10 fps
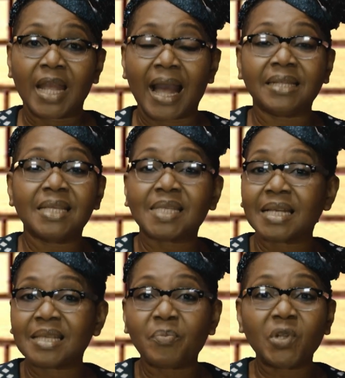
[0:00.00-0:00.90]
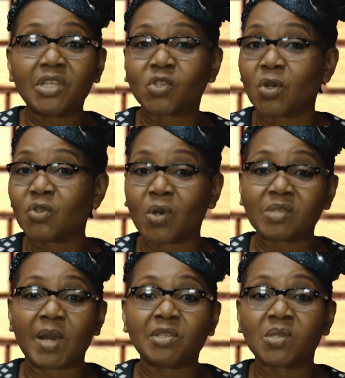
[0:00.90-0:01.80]
And this example is shown to us
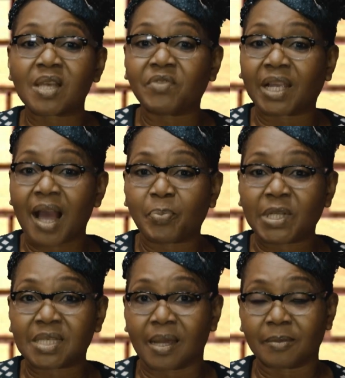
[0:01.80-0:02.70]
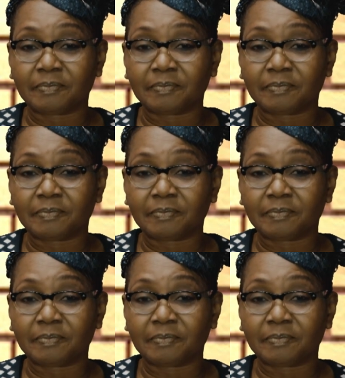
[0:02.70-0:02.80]
by Joseph the carpenter.